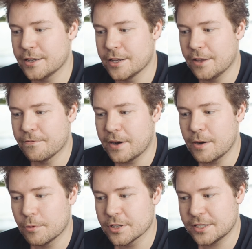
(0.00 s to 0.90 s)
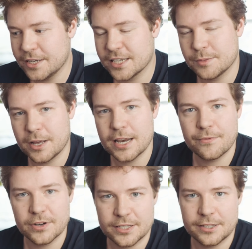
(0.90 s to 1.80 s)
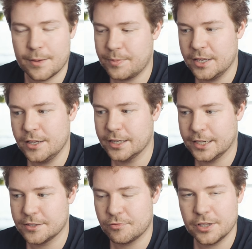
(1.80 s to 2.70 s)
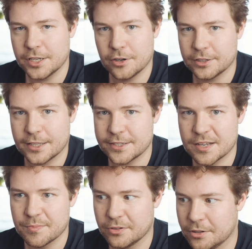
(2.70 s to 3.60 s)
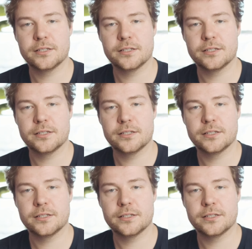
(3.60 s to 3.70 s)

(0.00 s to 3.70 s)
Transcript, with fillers: if I was to explain every step here, like, it's really not that simple.